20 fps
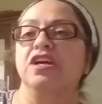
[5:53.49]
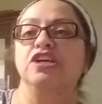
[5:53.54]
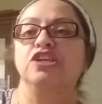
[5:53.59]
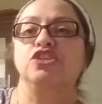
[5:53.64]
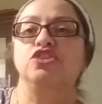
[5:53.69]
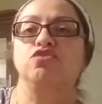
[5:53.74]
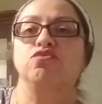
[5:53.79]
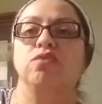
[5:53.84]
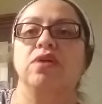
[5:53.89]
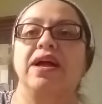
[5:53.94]

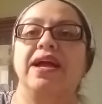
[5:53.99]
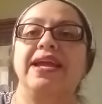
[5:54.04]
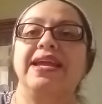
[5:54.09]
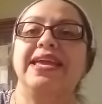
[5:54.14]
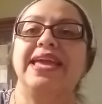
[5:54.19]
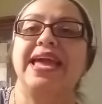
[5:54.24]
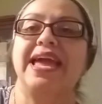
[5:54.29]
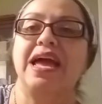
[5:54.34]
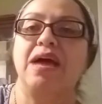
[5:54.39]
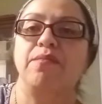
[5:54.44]
dry
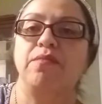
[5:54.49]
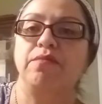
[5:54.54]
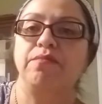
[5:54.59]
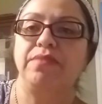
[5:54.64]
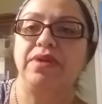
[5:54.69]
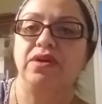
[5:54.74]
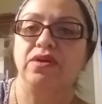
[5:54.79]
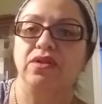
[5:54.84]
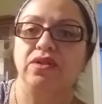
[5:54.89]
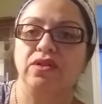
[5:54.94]

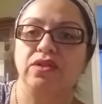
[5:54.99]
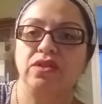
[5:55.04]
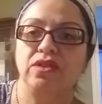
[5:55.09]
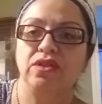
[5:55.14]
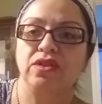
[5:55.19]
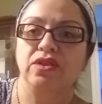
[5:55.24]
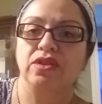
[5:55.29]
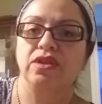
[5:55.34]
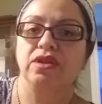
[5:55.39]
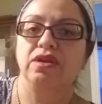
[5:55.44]
chamomile
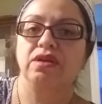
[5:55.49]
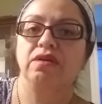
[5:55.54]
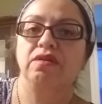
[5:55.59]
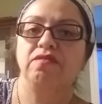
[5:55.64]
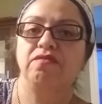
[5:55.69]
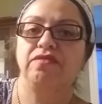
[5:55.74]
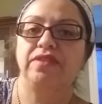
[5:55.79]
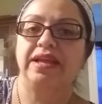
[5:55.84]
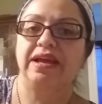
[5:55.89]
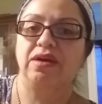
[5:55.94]

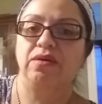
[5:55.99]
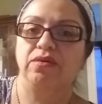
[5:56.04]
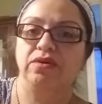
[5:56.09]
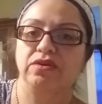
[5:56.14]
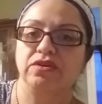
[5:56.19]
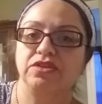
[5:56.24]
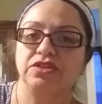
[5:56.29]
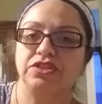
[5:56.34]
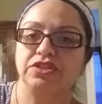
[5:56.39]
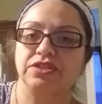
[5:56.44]

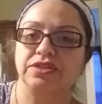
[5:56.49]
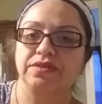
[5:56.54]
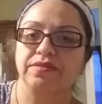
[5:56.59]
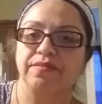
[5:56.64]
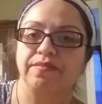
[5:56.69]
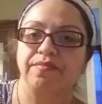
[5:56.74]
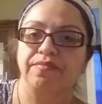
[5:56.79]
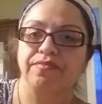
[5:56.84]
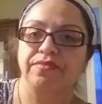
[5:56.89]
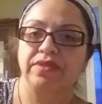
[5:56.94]
flowers
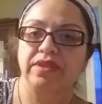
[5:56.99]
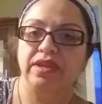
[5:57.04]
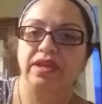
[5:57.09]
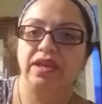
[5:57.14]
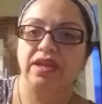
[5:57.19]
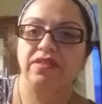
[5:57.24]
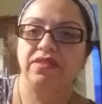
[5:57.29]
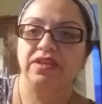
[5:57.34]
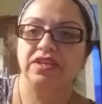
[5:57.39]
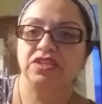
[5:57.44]

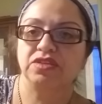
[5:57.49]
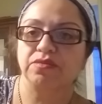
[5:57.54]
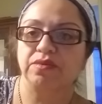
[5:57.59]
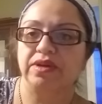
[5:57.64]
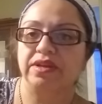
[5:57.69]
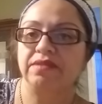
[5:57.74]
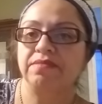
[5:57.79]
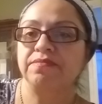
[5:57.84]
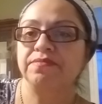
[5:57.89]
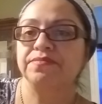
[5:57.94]
in this
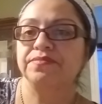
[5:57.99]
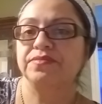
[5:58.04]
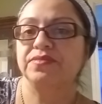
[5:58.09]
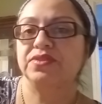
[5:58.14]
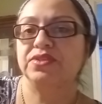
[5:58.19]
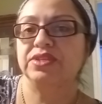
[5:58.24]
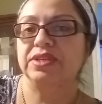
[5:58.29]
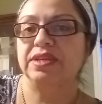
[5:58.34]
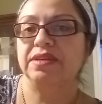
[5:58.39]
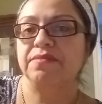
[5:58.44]
one.
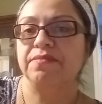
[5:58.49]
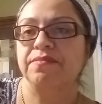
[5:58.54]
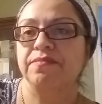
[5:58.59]
See?